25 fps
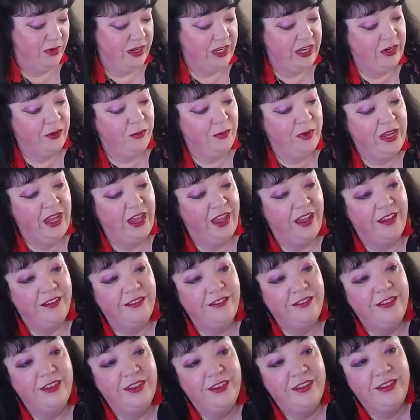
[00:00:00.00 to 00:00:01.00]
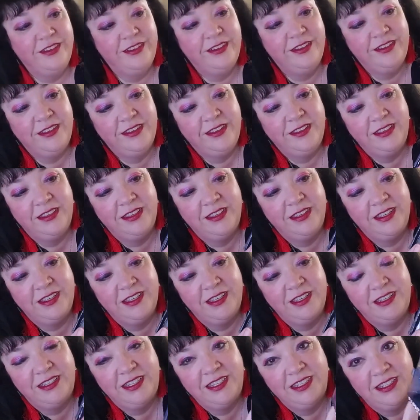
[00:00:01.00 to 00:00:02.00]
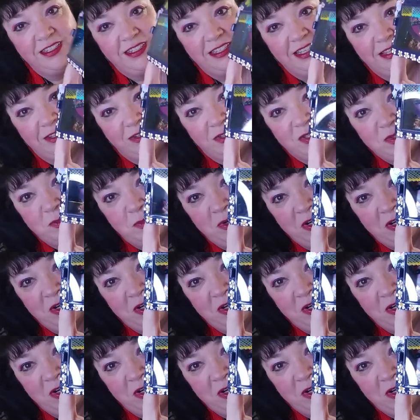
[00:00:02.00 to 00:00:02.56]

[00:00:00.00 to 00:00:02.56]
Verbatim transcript: we here we have a Dia de los